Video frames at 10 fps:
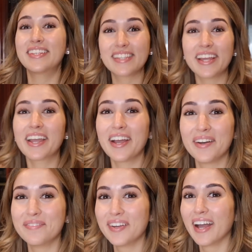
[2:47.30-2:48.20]
yes, I
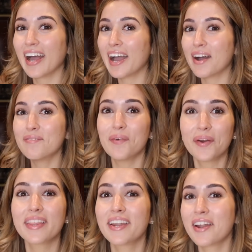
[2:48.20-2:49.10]
am. I have
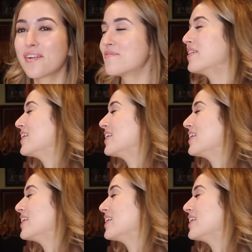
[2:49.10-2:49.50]
more than enough